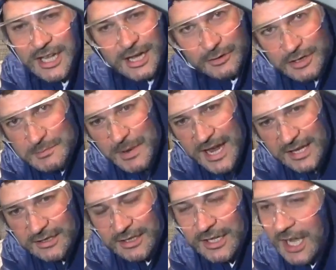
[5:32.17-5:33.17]
If I was
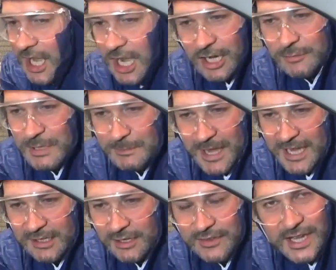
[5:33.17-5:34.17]
banging on, I'd be
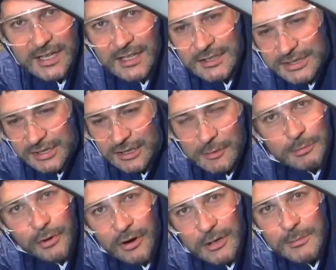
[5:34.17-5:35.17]
banging on that until I
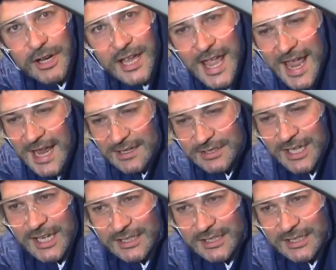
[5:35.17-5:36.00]
broke my hand.